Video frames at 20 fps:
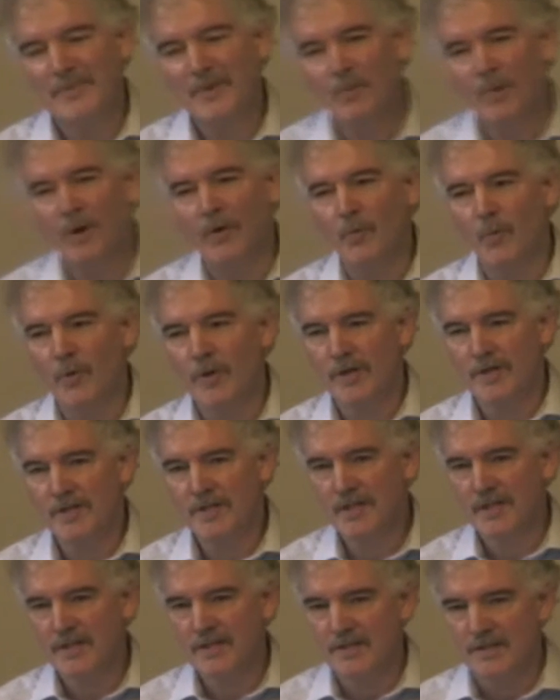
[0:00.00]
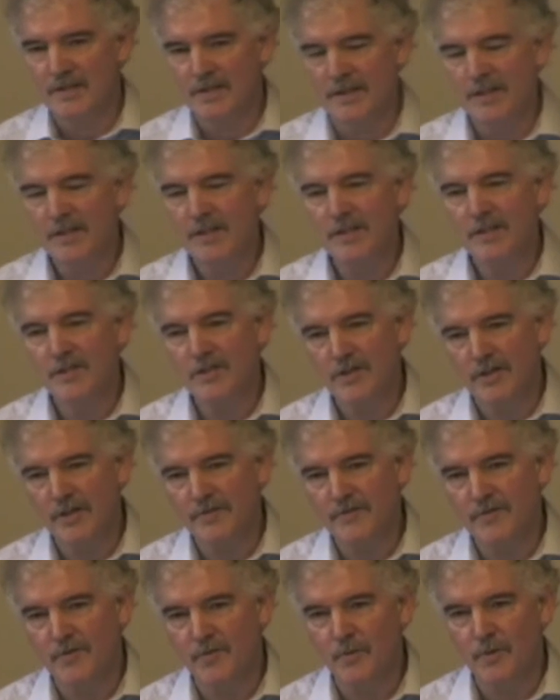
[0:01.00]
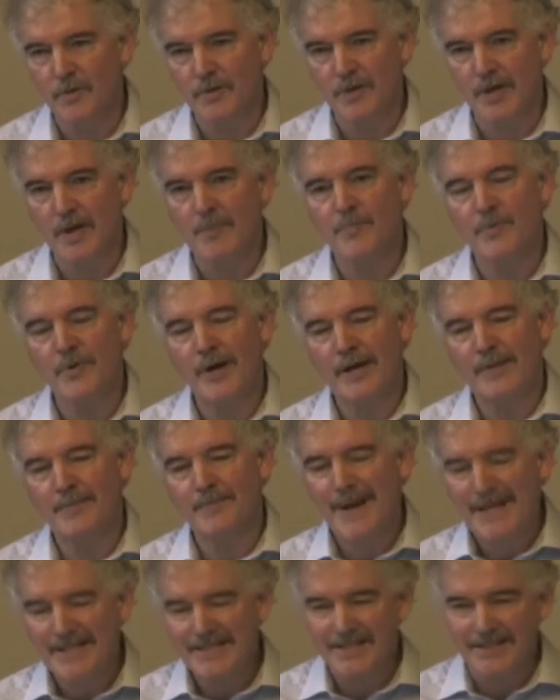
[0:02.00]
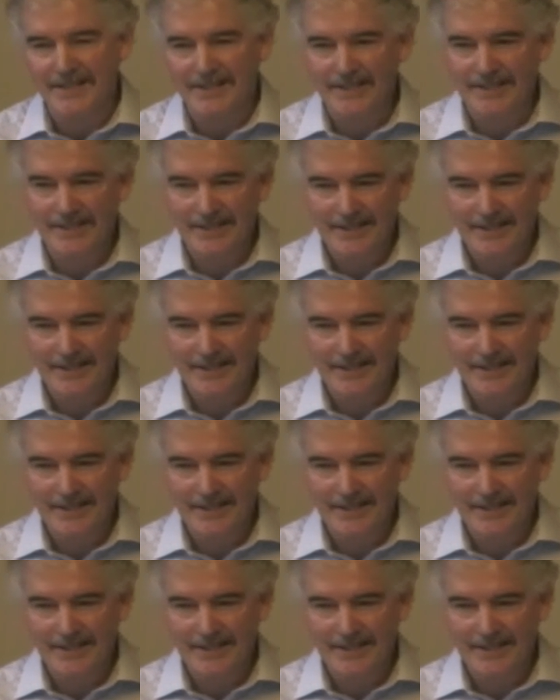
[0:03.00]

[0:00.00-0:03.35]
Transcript: What Works centres. And this is a shift towards a pragmatic